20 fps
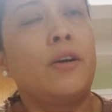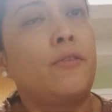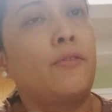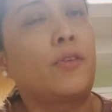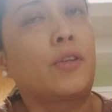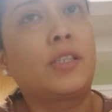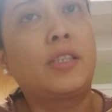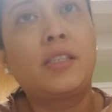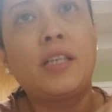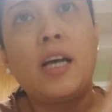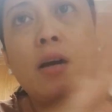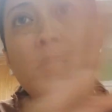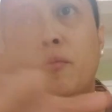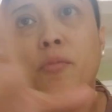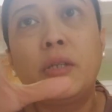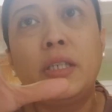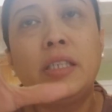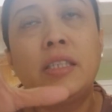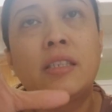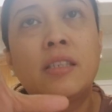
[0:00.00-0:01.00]
for
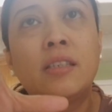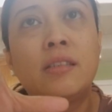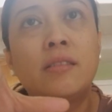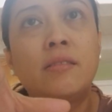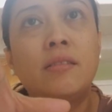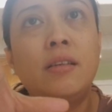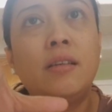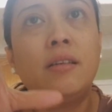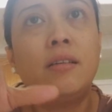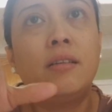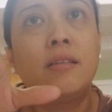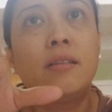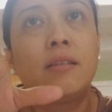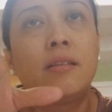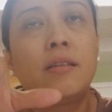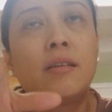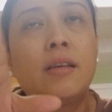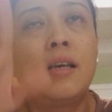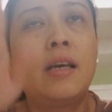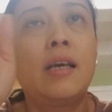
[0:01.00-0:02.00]
some reason,
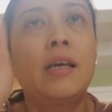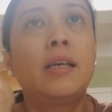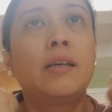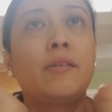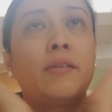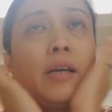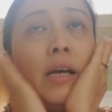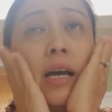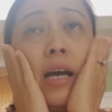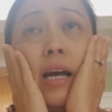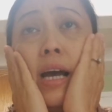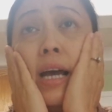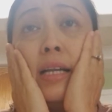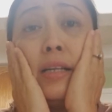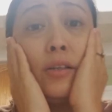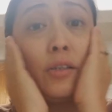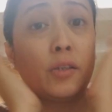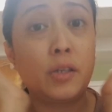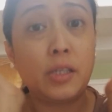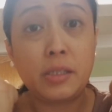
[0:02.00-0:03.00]
I
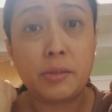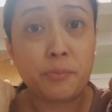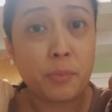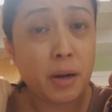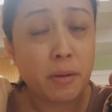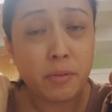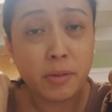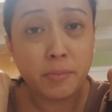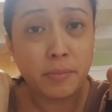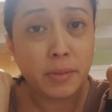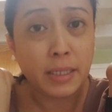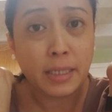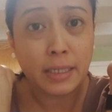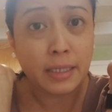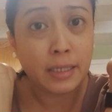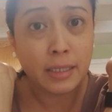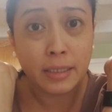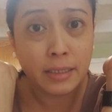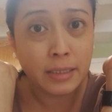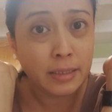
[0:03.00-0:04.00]
don't know, it's
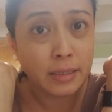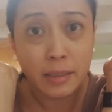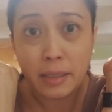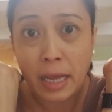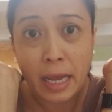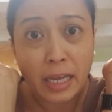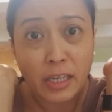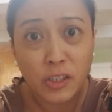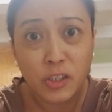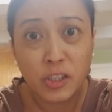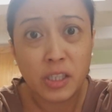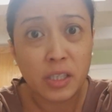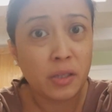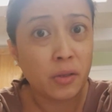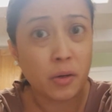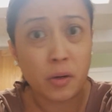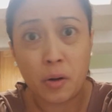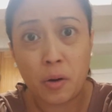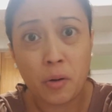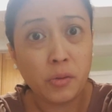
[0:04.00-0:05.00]
probably the
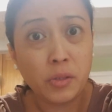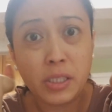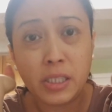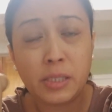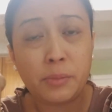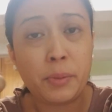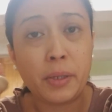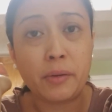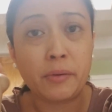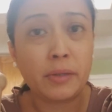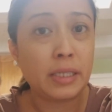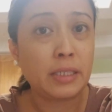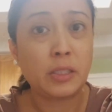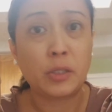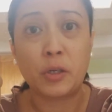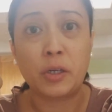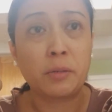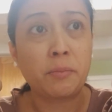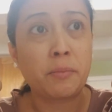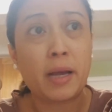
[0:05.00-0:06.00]
angel or Holy Spirit
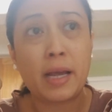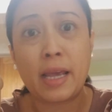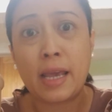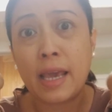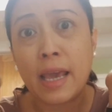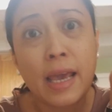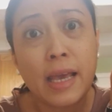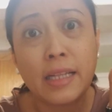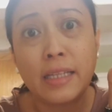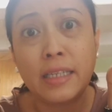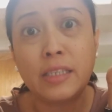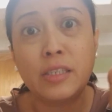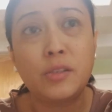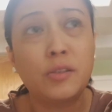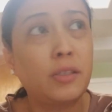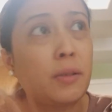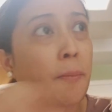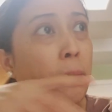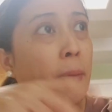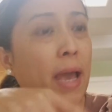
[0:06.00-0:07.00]
turned my head
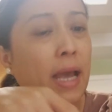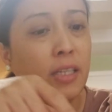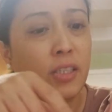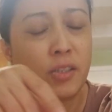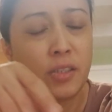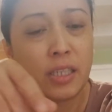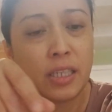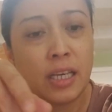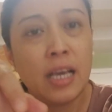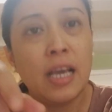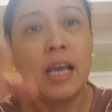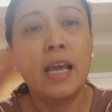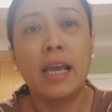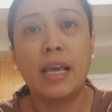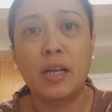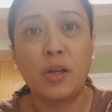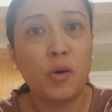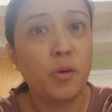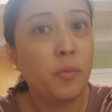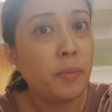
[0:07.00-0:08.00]
into the pantry
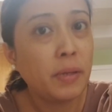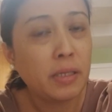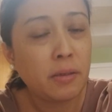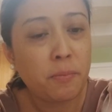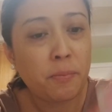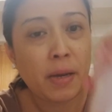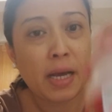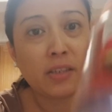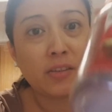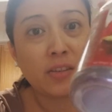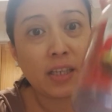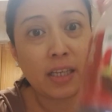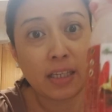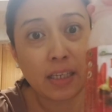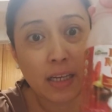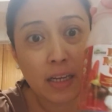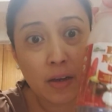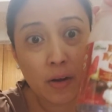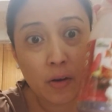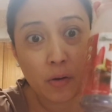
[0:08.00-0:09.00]
and opened the pantry,
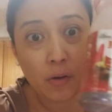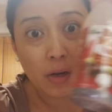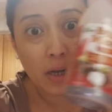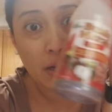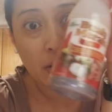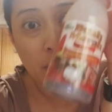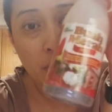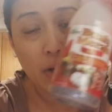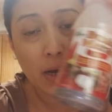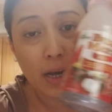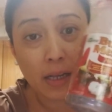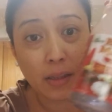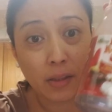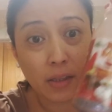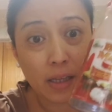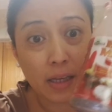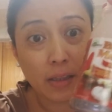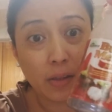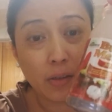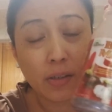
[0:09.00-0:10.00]
and
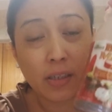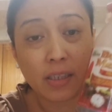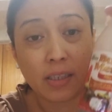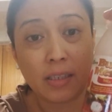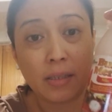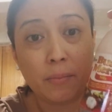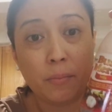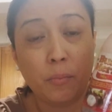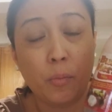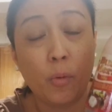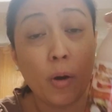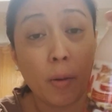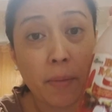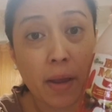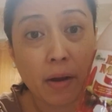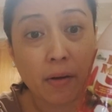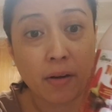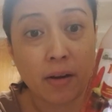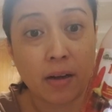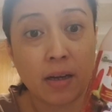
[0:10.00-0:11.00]
I look at the Buah
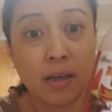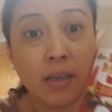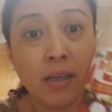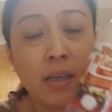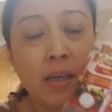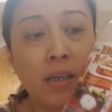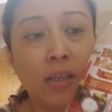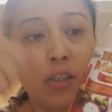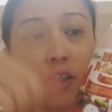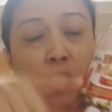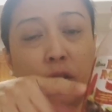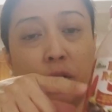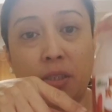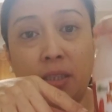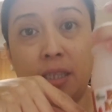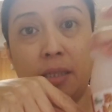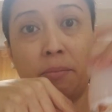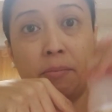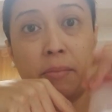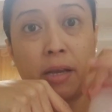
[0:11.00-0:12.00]
Merah juice
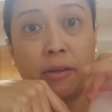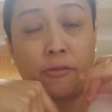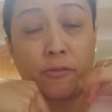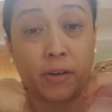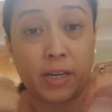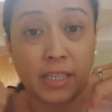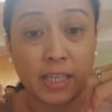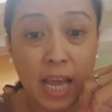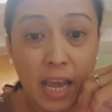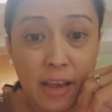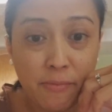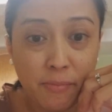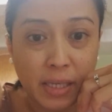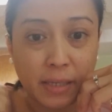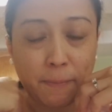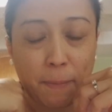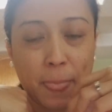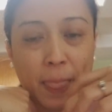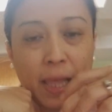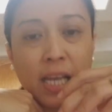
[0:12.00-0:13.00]
that my friend gave
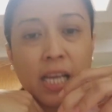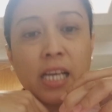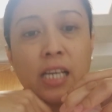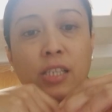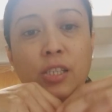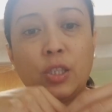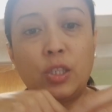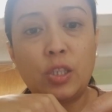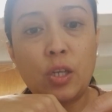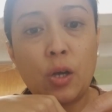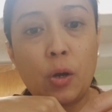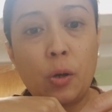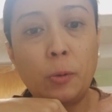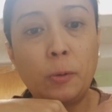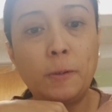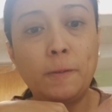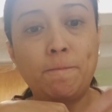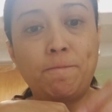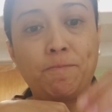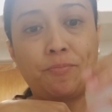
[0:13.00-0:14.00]
me.
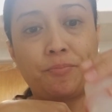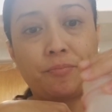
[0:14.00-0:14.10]
So